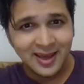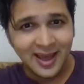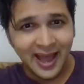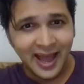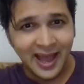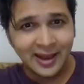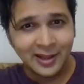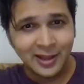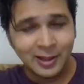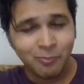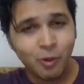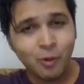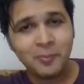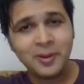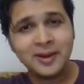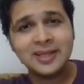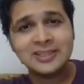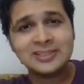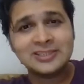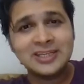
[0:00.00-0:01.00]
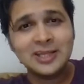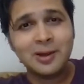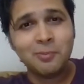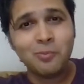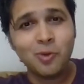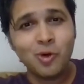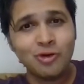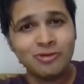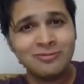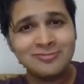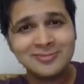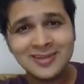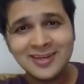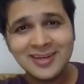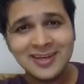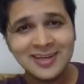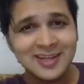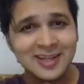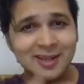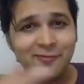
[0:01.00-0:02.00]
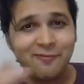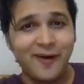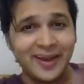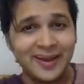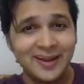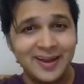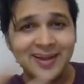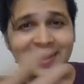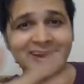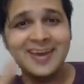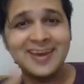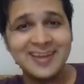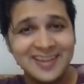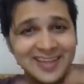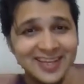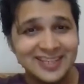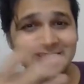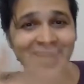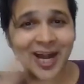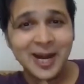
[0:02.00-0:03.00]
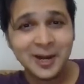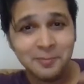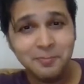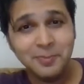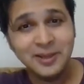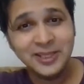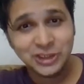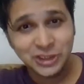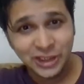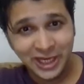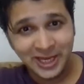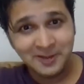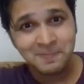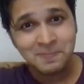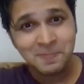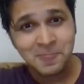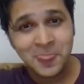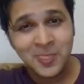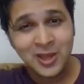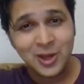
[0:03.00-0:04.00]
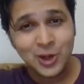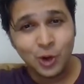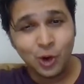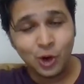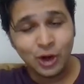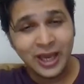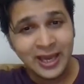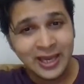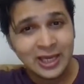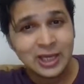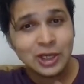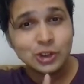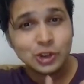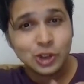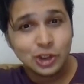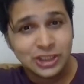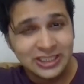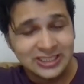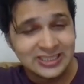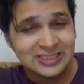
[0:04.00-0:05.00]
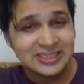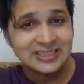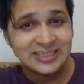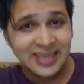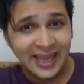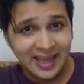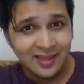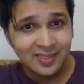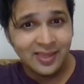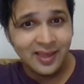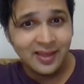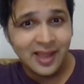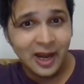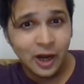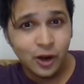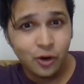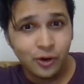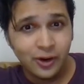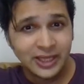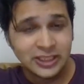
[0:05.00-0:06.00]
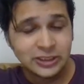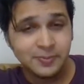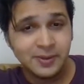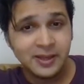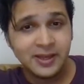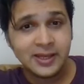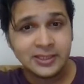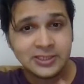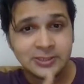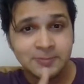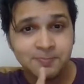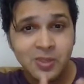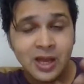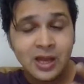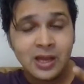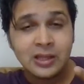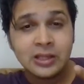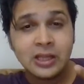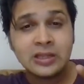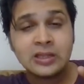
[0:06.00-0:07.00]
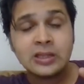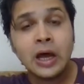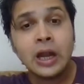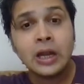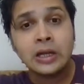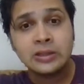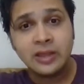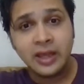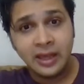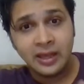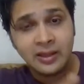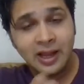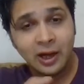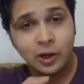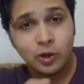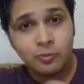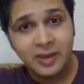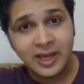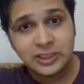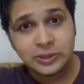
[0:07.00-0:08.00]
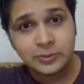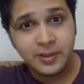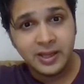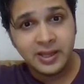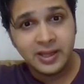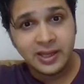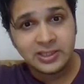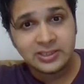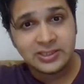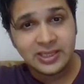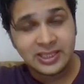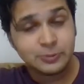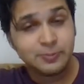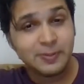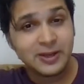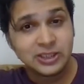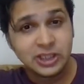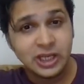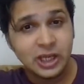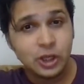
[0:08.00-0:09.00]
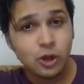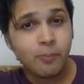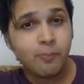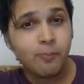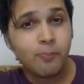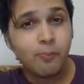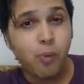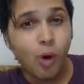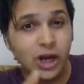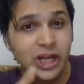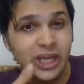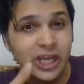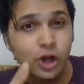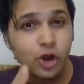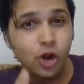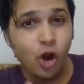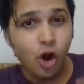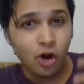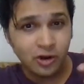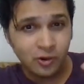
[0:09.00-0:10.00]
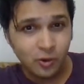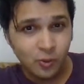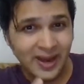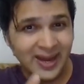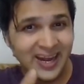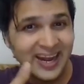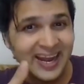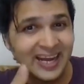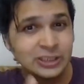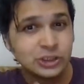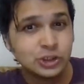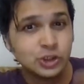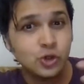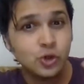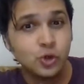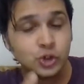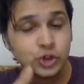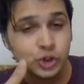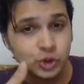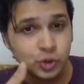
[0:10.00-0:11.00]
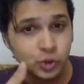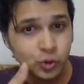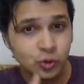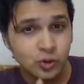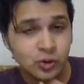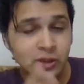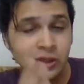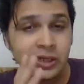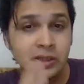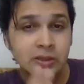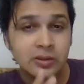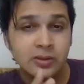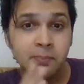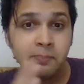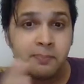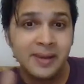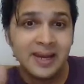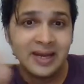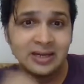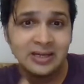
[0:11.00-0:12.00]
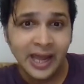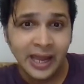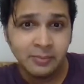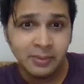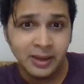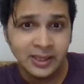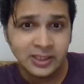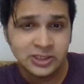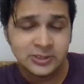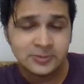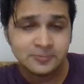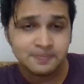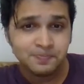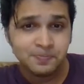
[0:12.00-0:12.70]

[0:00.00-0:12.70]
and the moment they see the moon, they finally they start binging. Okay, so this is the second thing that you're going to experience. The third thing that you may experience, especially your body clock, when it gets used to the meal timings.